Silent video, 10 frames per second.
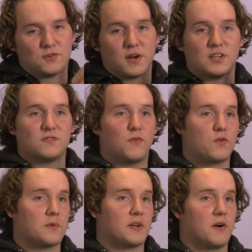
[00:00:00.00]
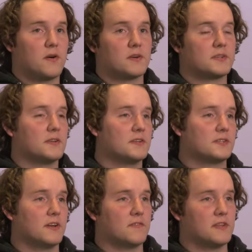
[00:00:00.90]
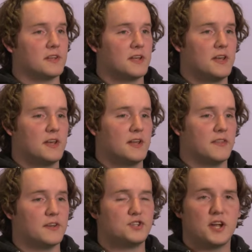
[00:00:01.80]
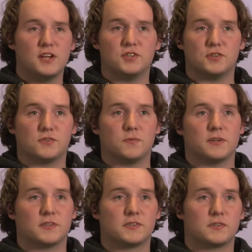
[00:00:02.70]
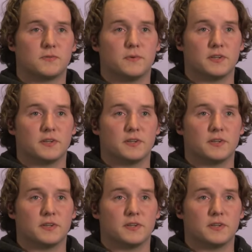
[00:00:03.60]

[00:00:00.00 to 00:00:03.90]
transforming art, stuff that changes when it